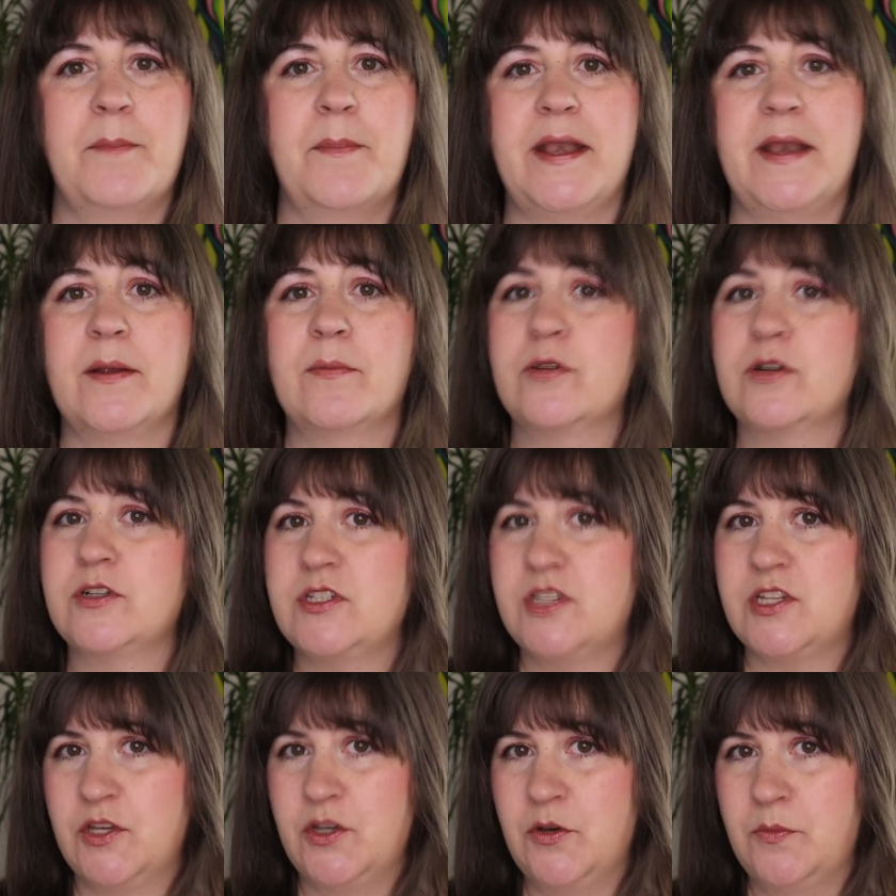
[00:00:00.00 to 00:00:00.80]
My
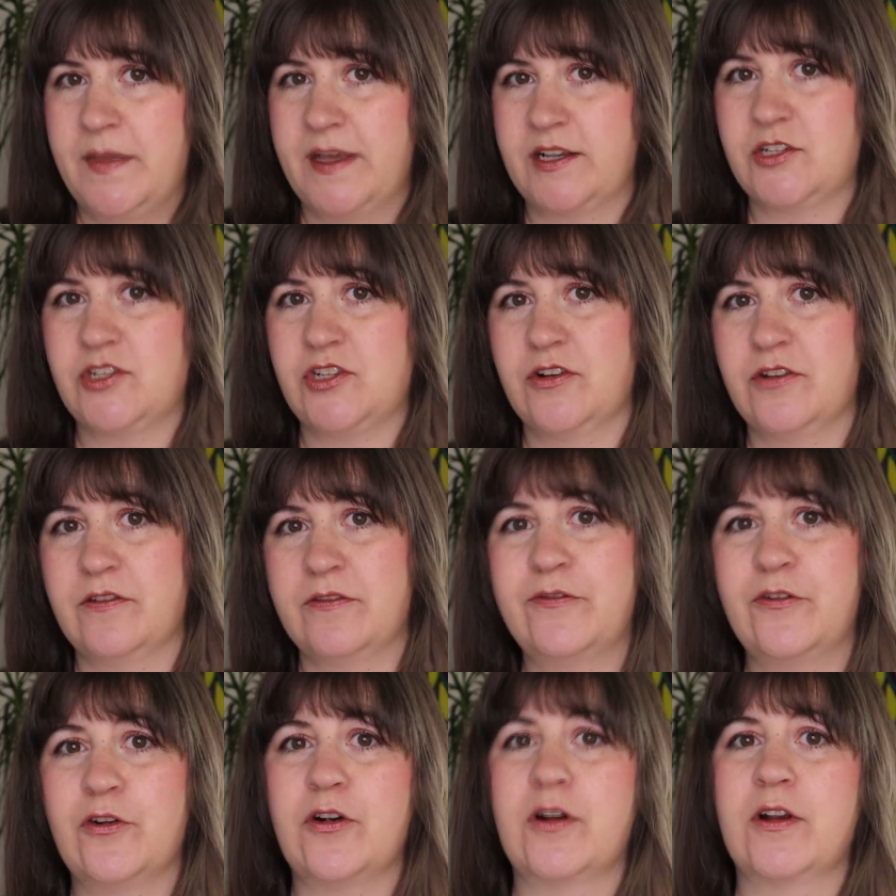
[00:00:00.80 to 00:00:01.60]
number 2
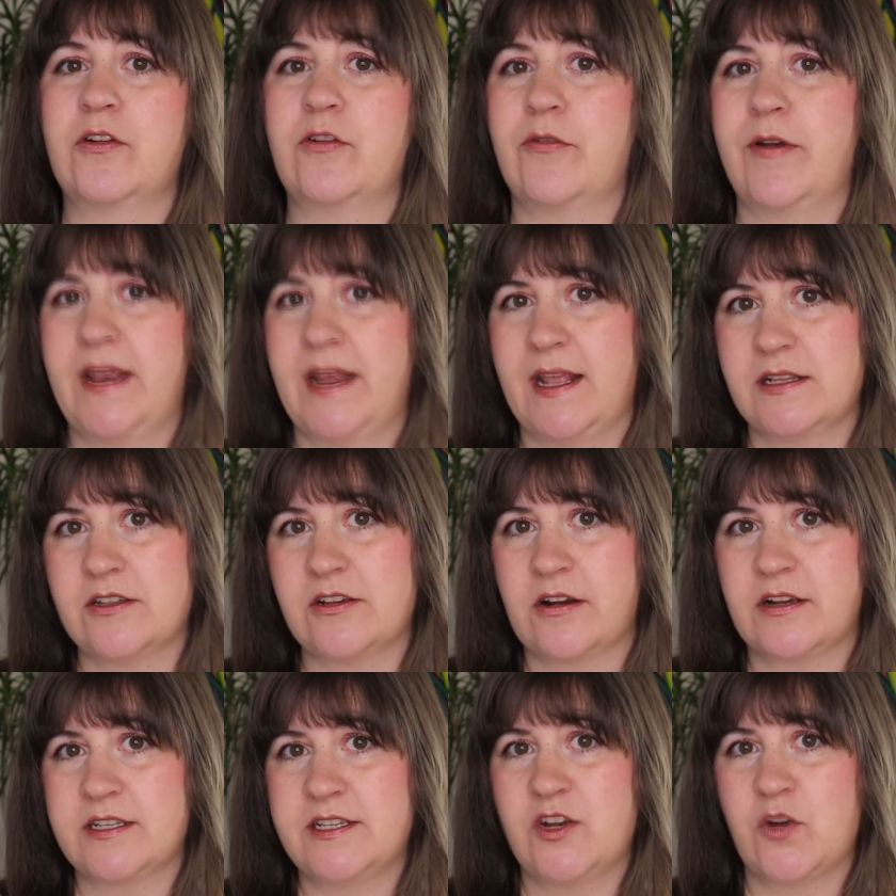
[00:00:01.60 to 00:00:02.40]
mixture for creating
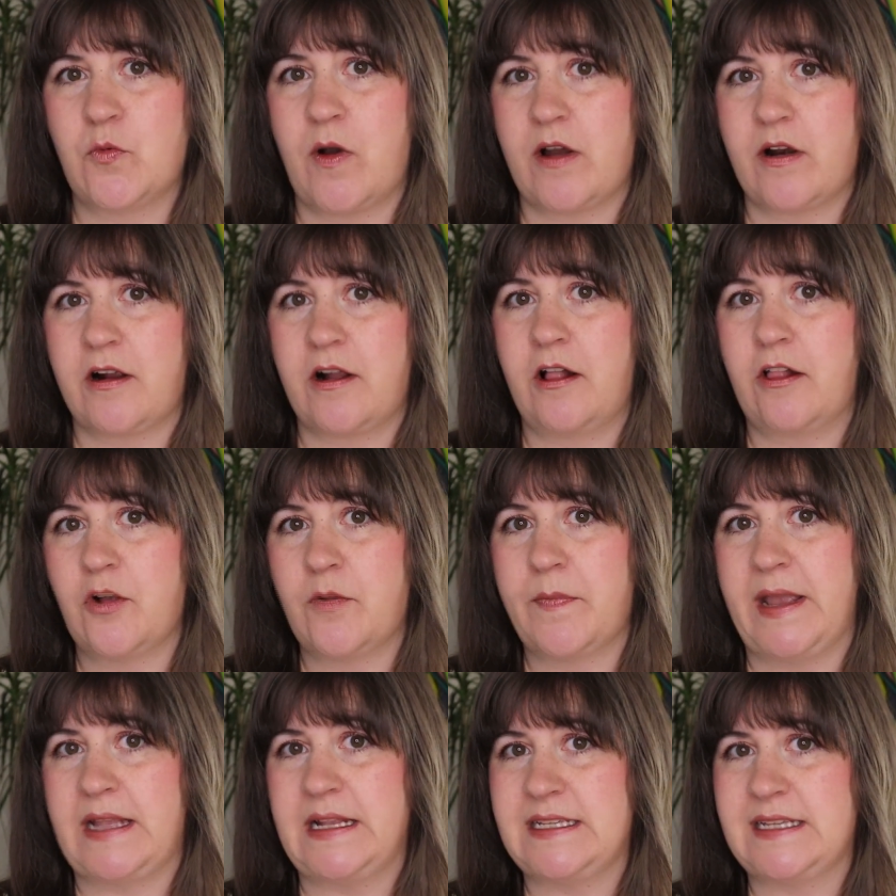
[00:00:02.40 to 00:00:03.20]
darks in your
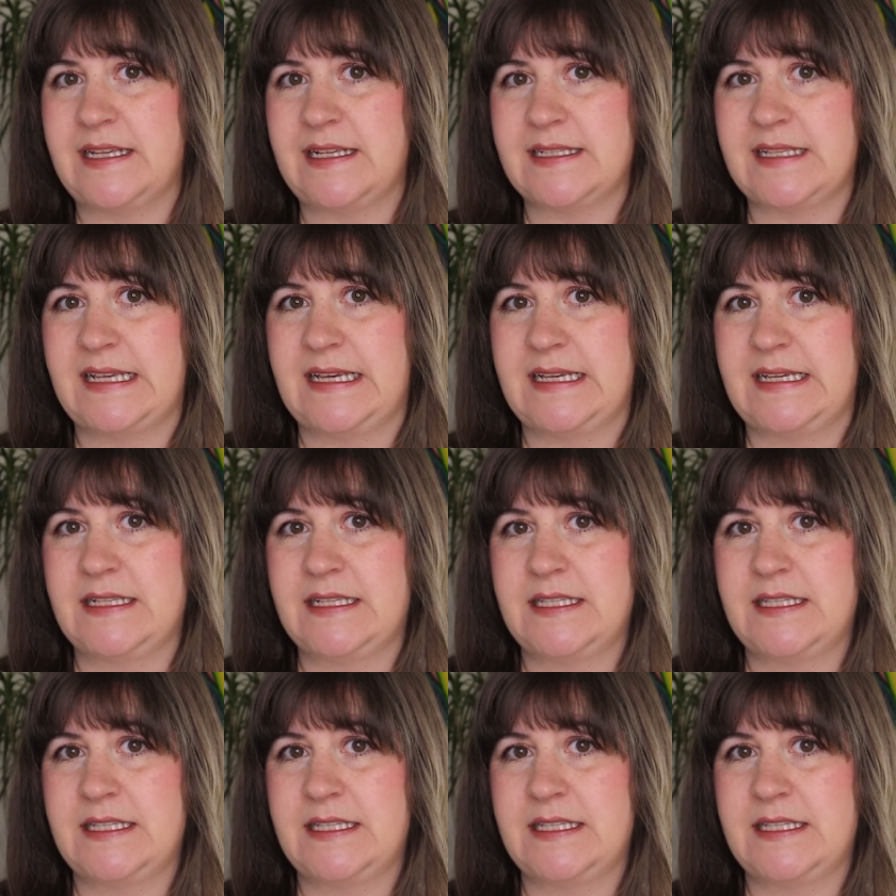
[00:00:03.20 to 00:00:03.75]
watercolor paintings